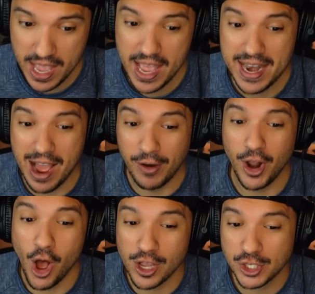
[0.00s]
Now, it
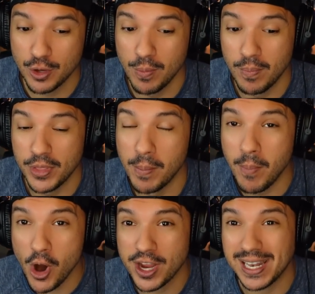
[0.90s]
also, the
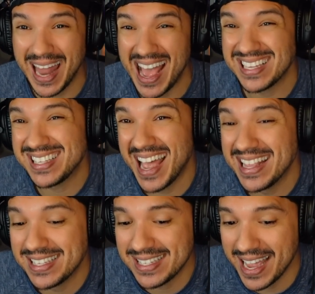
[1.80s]
mark lasts 10
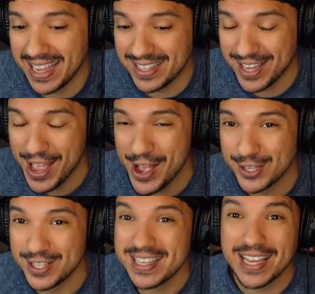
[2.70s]
seconds. So
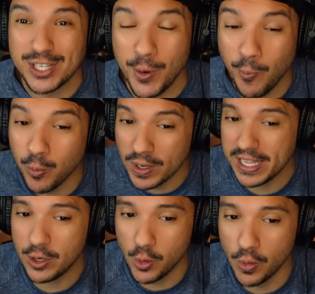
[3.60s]
this is actually a really
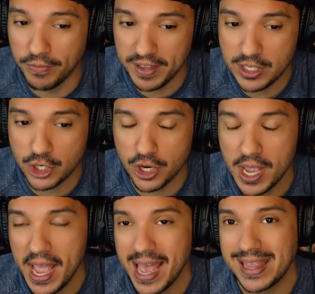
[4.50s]
cool feature
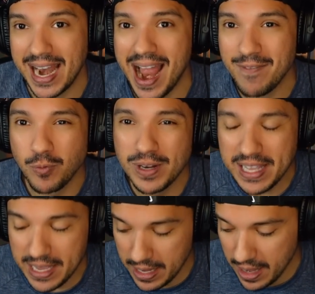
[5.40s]
that I've
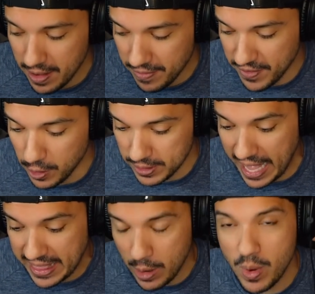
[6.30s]
really felt that
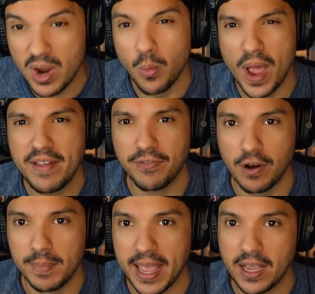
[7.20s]
they went away from.
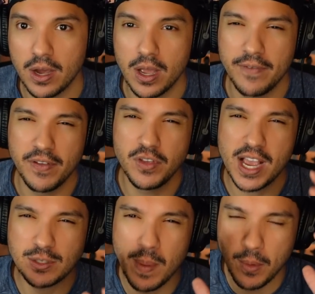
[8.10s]
Like, if you
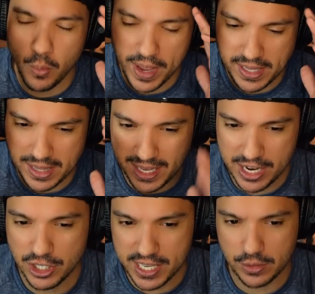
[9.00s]
guys remember when the gear
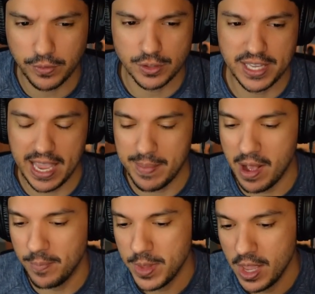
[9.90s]
sets first came out,